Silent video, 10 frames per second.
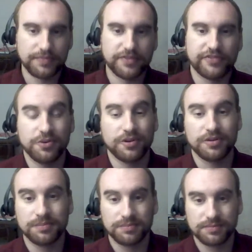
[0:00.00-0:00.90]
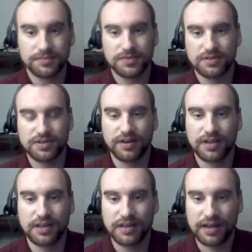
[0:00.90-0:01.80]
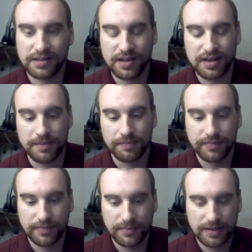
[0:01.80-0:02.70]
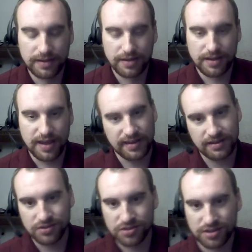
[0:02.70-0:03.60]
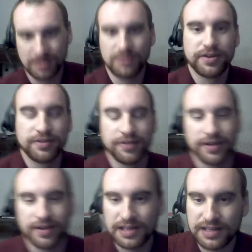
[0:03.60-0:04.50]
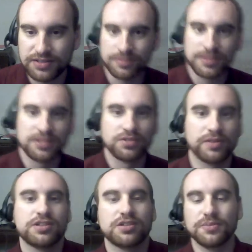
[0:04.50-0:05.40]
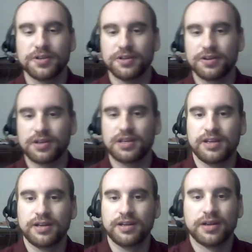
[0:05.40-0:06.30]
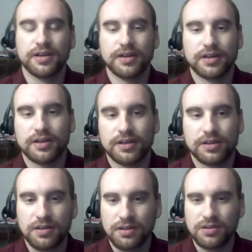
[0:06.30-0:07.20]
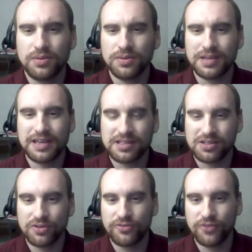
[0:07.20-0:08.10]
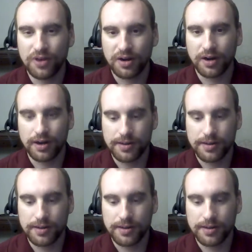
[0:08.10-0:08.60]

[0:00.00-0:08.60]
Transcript: for starting at that time. And usually when you're in the classroom situation, when you're a kid, you only get so far.